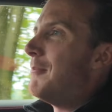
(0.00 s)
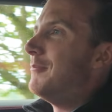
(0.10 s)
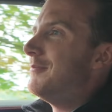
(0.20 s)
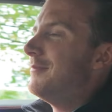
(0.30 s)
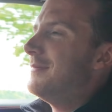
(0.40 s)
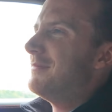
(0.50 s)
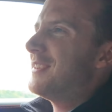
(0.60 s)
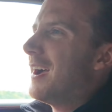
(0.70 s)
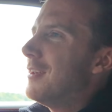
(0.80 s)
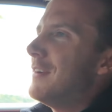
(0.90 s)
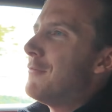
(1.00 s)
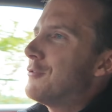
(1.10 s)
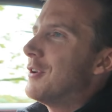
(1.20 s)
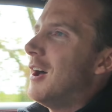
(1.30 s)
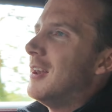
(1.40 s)
I'm kind of
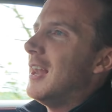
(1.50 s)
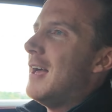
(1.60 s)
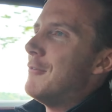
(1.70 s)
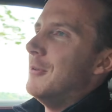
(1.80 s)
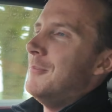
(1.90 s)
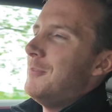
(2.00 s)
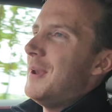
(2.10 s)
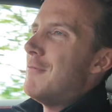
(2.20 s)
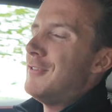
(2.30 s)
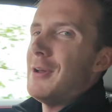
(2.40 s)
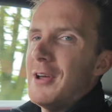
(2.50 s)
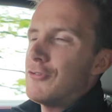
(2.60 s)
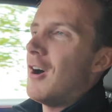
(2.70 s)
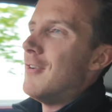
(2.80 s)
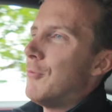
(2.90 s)
after a 911, but every time I
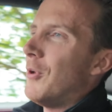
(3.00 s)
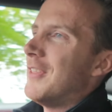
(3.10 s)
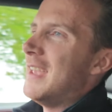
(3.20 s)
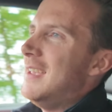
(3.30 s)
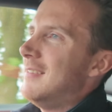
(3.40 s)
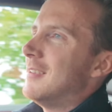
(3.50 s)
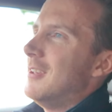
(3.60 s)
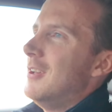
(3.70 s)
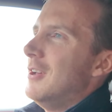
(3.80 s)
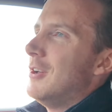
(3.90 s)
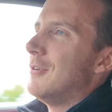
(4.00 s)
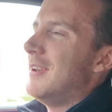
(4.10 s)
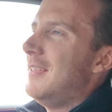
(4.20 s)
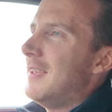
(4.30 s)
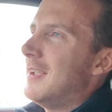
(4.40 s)
drive one of these or
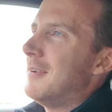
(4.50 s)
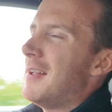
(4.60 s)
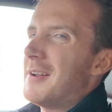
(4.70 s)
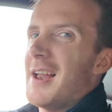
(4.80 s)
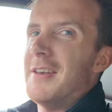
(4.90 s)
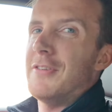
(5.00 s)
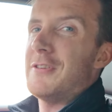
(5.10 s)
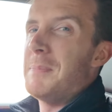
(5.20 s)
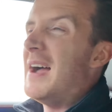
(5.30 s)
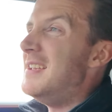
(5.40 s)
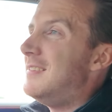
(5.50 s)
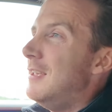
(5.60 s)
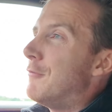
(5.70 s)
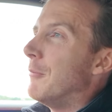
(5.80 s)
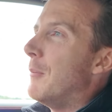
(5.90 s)
anything kind of
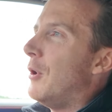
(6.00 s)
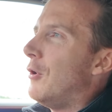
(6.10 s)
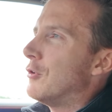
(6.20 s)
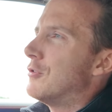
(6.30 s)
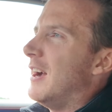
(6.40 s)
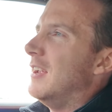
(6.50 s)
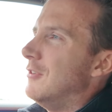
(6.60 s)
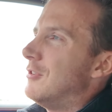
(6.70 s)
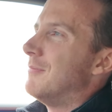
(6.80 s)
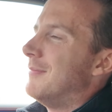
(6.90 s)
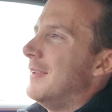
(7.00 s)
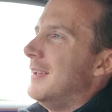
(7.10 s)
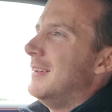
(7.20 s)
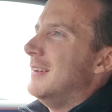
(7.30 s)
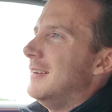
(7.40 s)
spicy from the Porsche range,
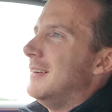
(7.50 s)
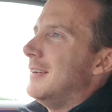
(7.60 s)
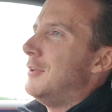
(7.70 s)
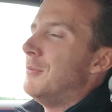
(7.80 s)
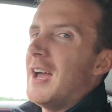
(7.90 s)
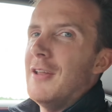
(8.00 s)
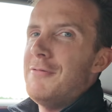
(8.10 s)
I do kind